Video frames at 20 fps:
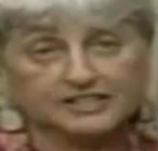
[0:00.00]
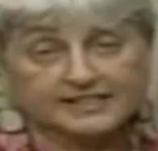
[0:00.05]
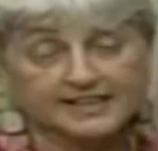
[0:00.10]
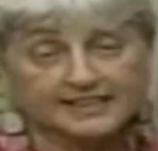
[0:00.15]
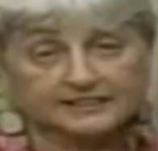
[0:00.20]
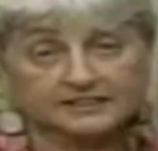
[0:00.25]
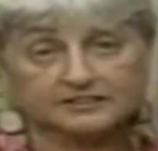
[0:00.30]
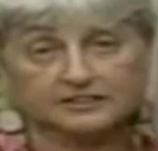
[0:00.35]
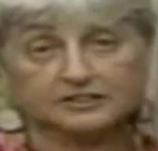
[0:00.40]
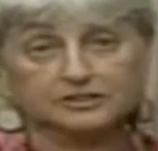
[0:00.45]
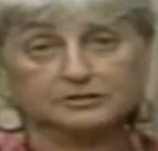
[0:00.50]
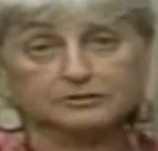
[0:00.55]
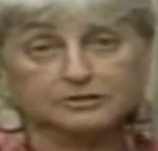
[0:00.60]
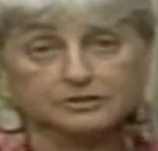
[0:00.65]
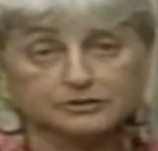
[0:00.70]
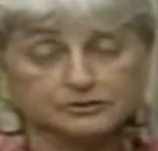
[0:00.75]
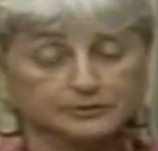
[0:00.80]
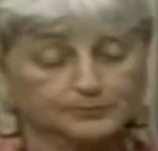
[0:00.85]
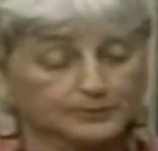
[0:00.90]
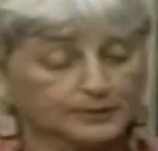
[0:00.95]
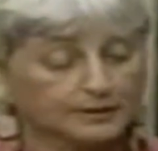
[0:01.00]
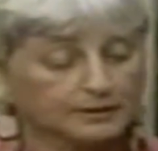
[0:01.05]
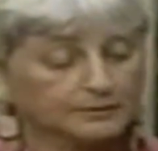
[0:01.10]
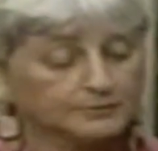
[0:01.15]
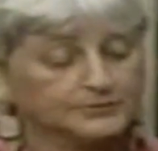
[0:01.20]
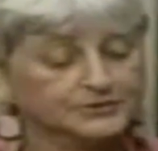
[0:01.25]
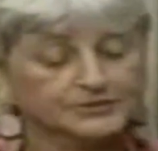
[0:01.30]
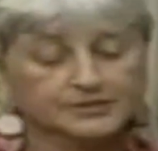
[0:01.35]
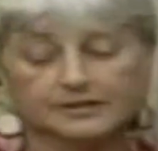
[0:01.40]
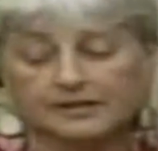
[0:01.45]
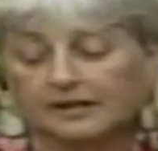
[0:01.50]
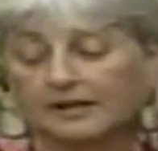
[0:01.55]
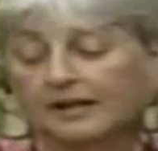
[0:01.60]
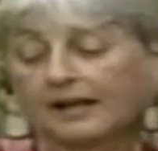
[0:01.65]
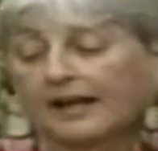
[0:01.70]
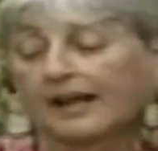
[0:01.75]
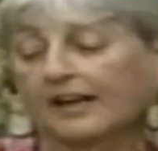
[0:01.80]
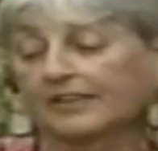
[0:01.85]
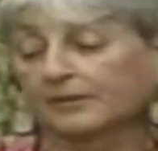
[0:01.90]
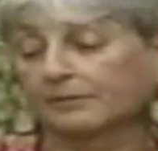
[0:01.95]
which connected the 2 pseudobulbs.
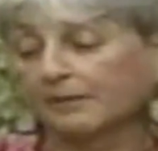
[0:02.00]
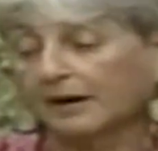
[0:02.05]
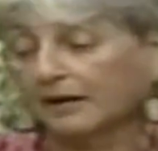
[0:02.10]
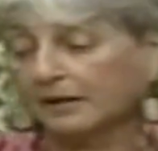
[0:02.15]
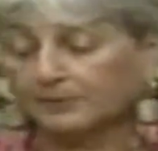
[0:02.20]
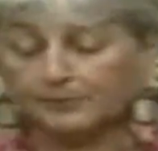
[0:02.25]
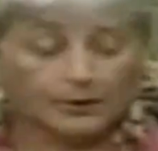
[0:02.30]
And the